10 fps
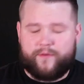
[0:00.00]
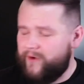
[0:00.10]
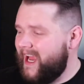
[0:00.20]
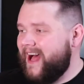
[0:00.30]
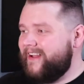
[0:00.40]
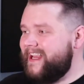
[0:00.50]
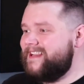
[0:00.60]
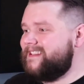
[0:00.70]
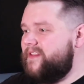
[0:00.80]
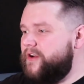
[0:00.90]
The reality
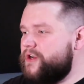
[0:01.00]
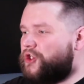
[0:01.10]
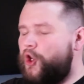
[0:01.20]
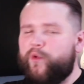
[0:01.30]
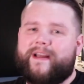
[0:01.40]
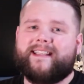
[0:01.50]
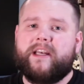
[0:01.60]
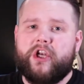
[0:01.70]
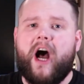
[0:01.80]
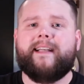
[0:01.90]
is there is no
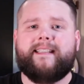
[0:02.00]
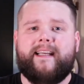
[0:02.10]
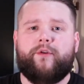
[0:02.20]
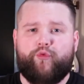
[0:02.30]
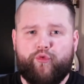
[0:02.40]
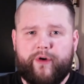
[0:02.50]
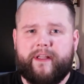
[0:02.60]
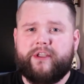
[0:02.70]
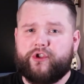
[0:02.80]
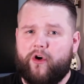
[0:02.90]
reason not to get a
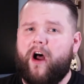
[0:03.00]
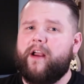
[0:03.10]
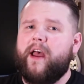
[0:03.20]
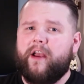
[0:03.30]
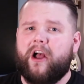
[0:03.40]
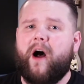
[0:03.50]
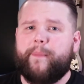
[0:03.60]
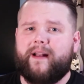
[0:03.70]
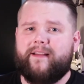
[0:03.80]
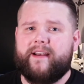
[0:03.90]
really strong,
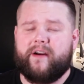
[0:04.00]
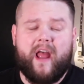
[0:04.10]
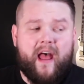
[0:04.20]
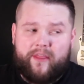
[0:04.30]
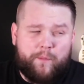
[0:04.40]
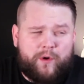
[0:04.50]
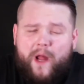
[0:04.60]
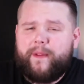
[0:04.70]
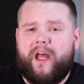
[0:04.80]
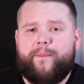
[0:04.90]
competent lender. They'll
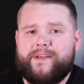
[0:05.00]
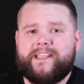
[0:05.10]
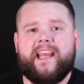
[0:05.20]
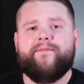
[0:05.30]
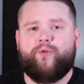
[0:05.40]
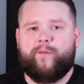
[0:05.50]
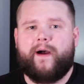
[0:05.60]
probably help you save more